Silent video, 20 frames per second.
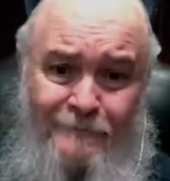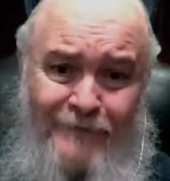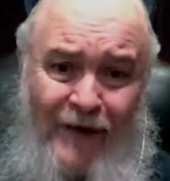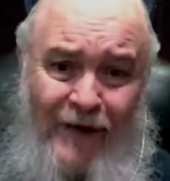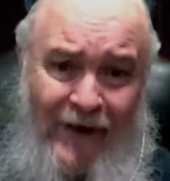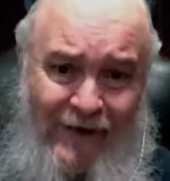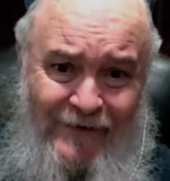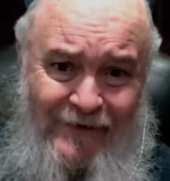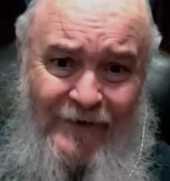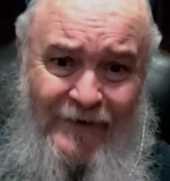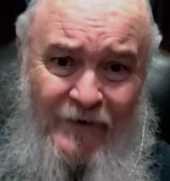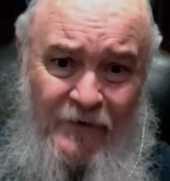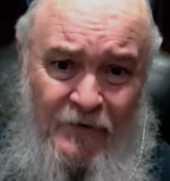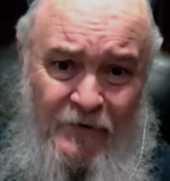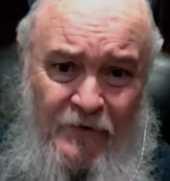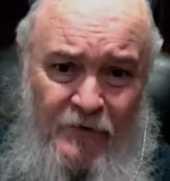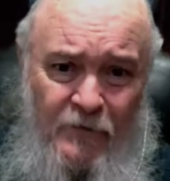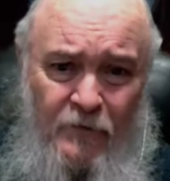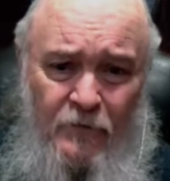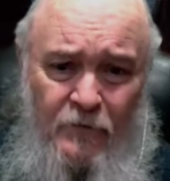
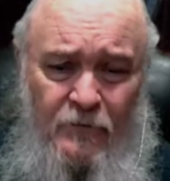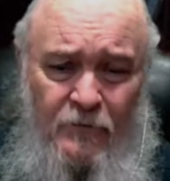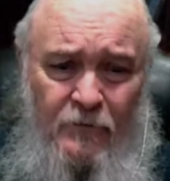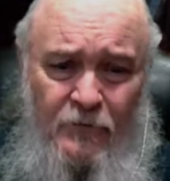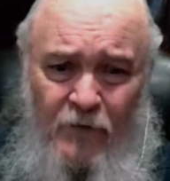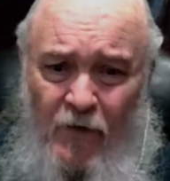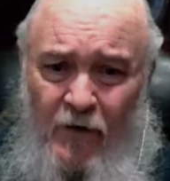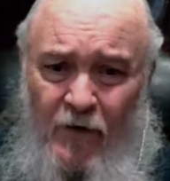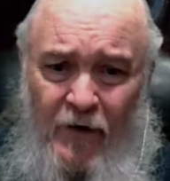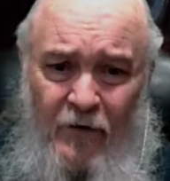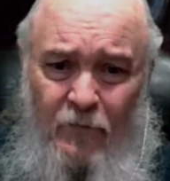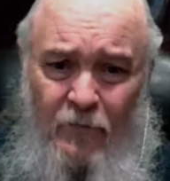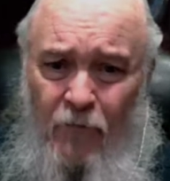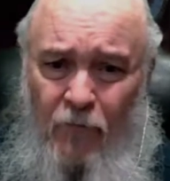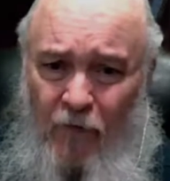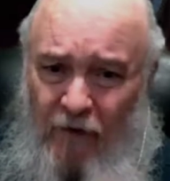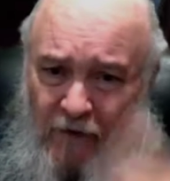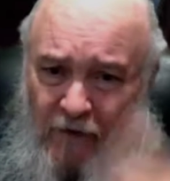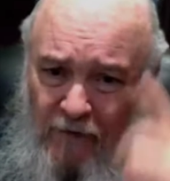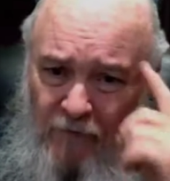ideas, sorry,
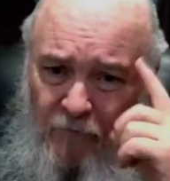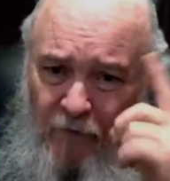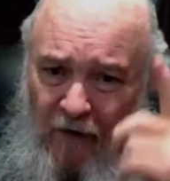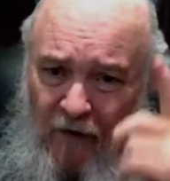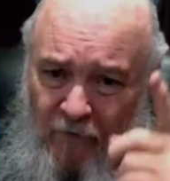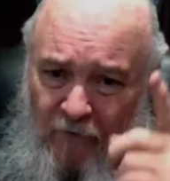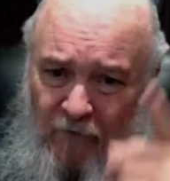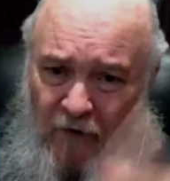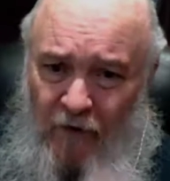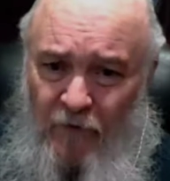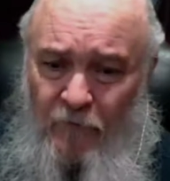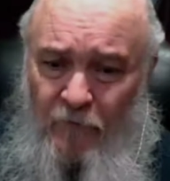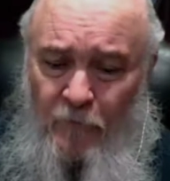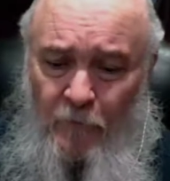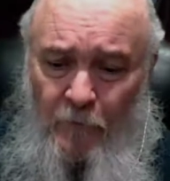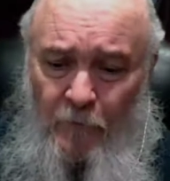brain backfired,